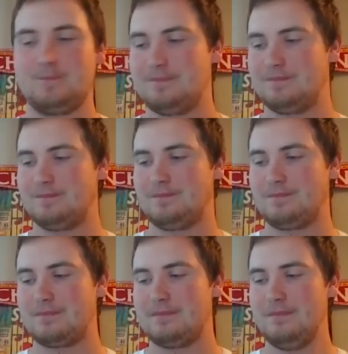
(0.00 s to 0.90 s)

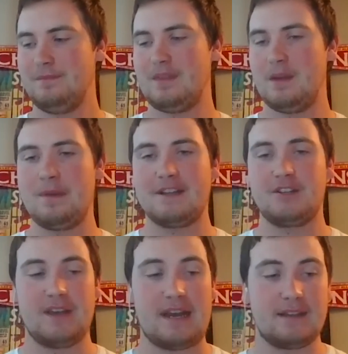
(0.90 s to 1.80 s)
But
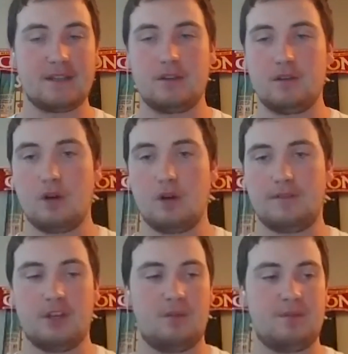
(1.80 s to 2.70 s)
actually, I'd like to go
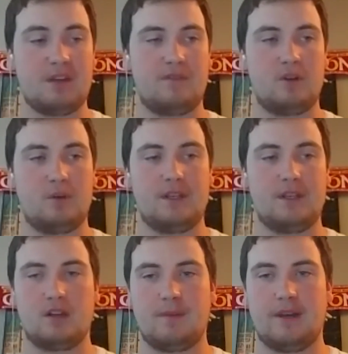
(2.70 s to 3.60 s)
off topic before we
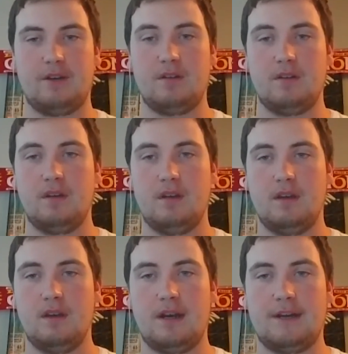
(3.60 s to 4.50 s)
talk about
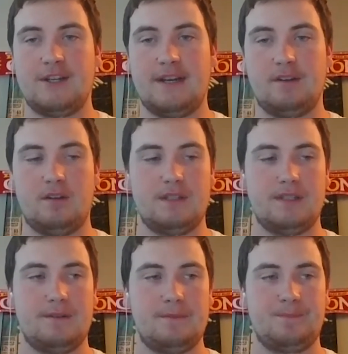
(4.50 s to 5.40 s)
our
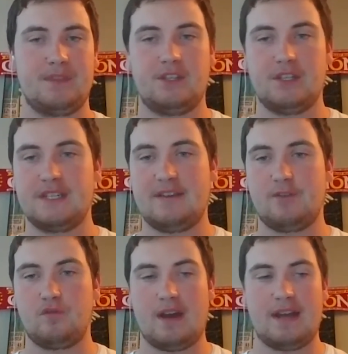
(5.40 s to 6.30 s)
childhoods. Just to
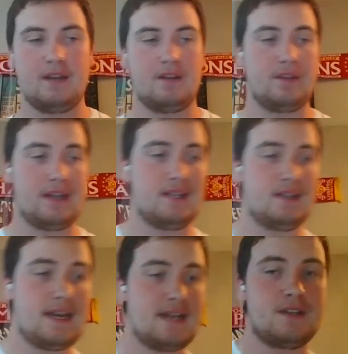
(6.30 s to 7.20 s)
have a rant that I
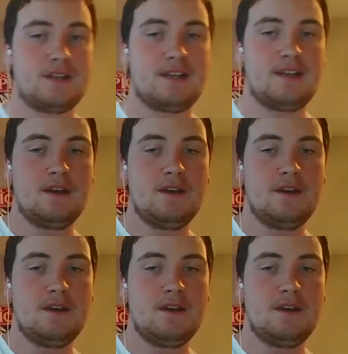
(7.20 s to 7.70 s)
did yesterday.